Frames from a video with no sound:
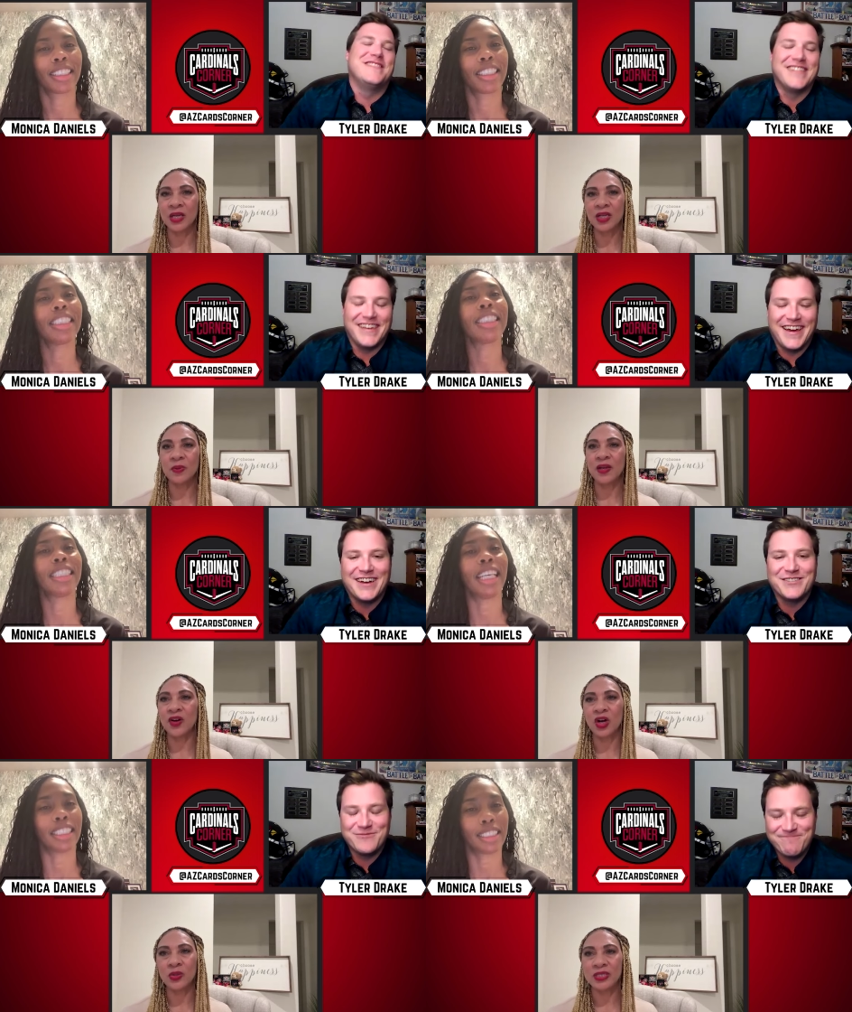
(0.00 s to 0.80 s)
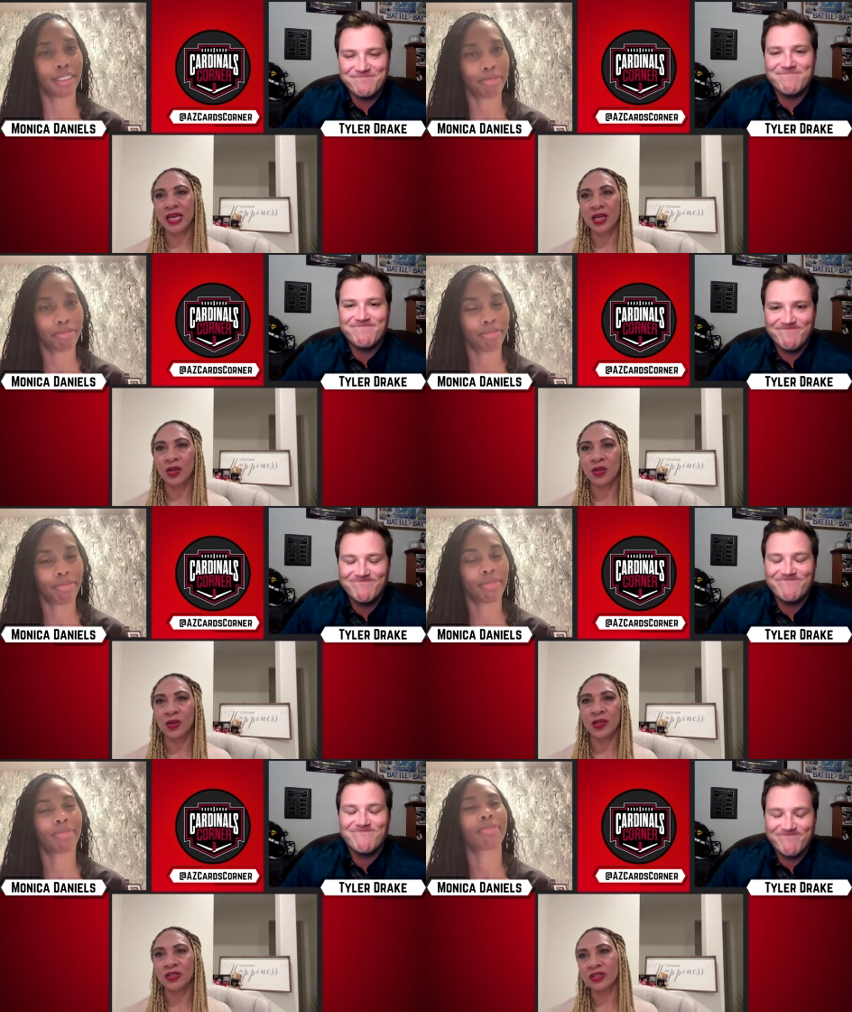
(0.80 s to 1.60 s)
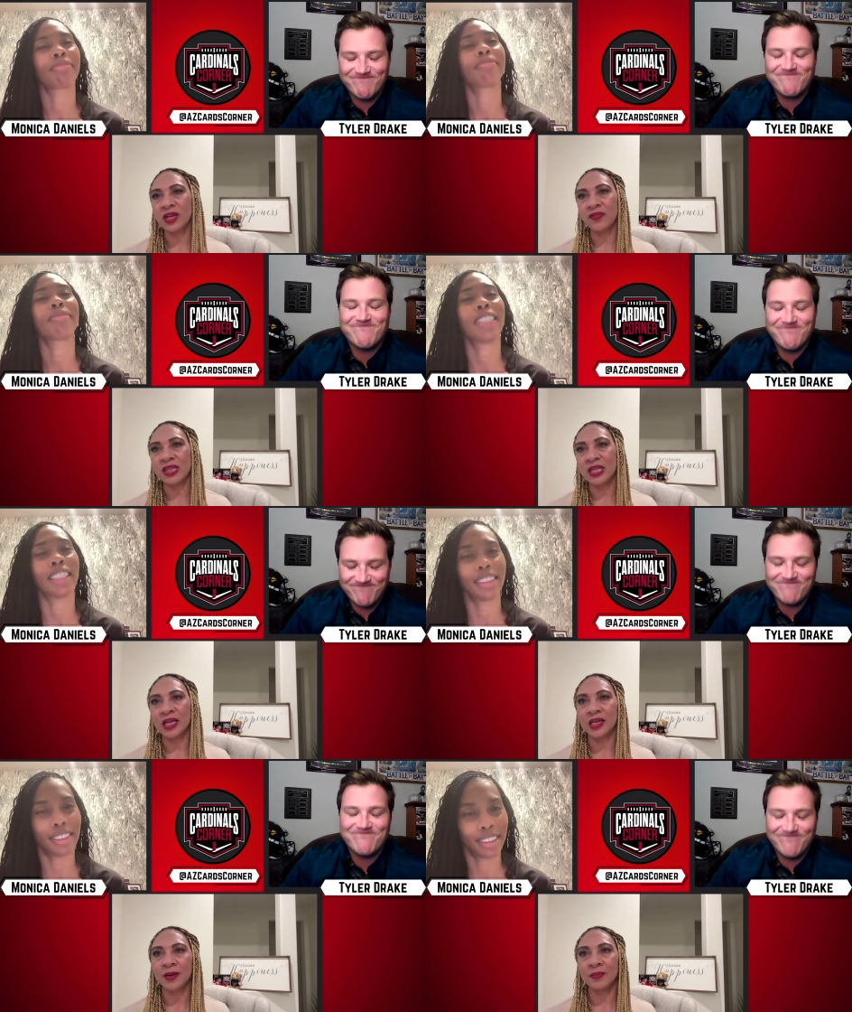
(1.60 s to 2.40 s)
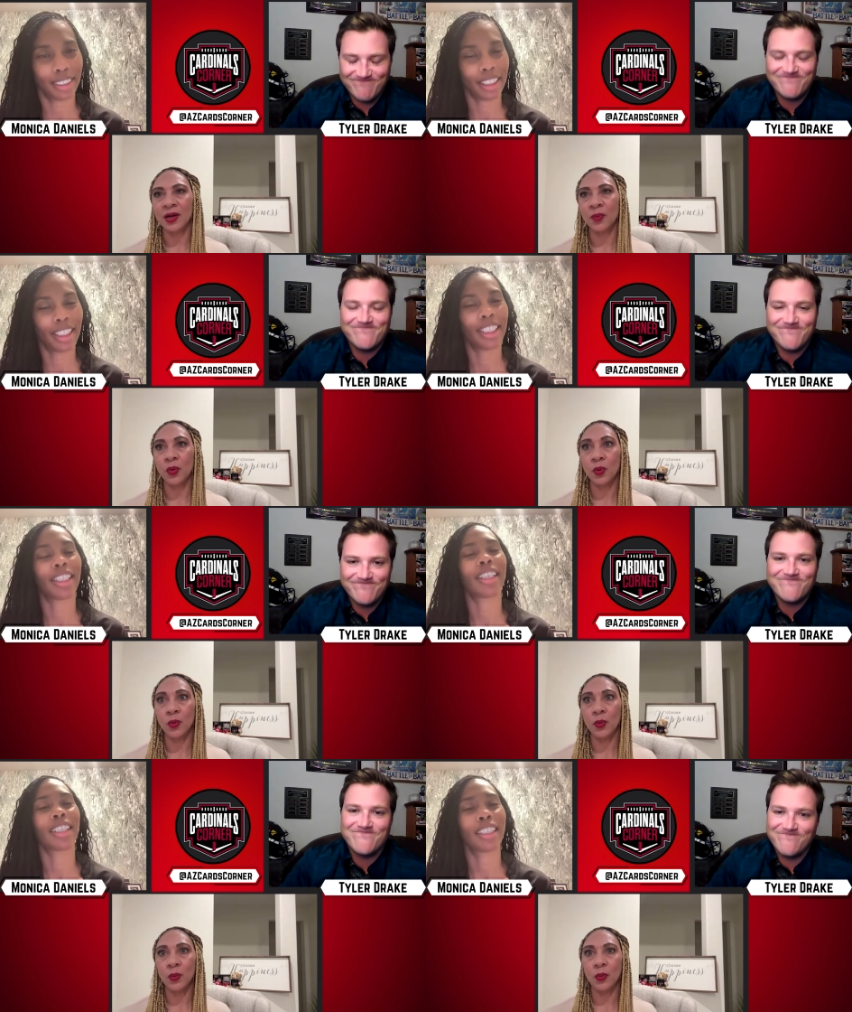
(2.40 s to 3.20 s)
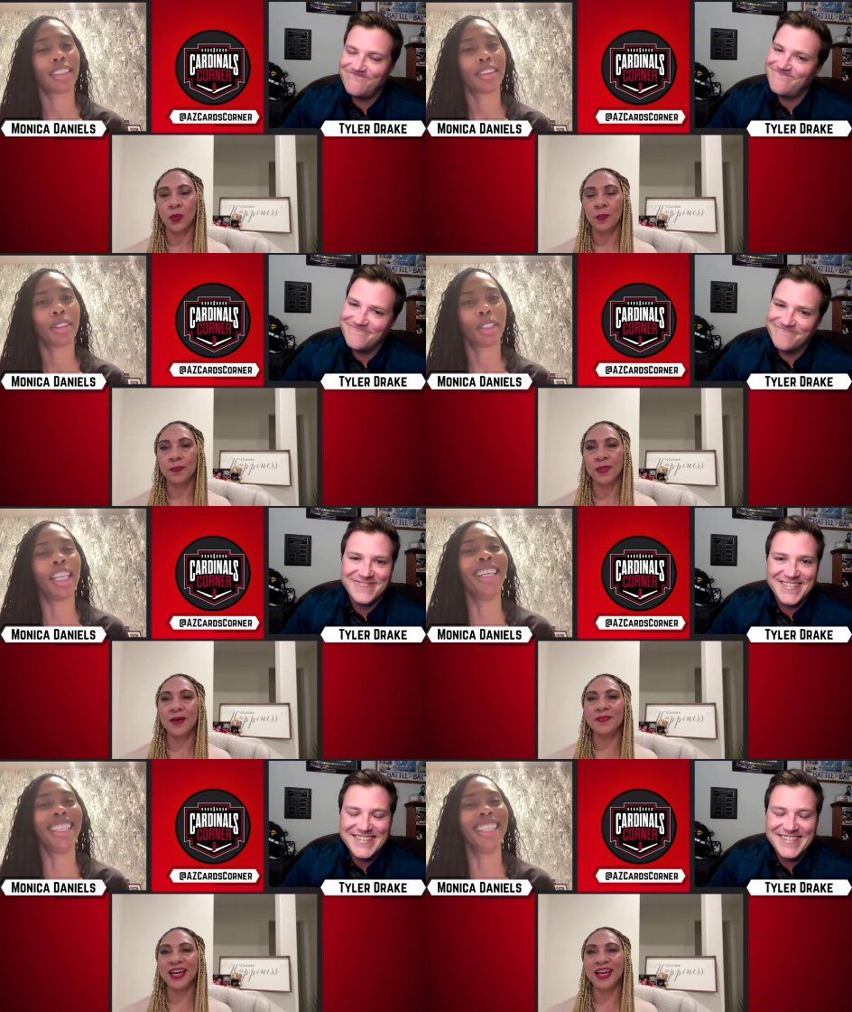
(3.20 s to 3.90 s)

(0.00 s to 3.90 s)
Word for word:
Speaker 1: Can you pay for our yes. hotel and just everything? And I'm like, "Woo." I'm